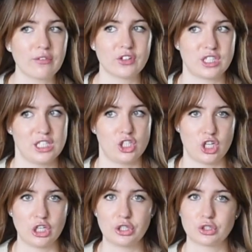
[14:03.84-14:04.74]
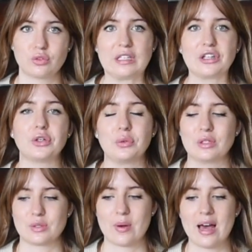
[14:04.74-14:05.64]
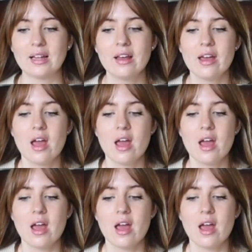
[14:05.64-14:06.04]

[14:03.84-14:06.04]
over a t-shirt looks really cool as well.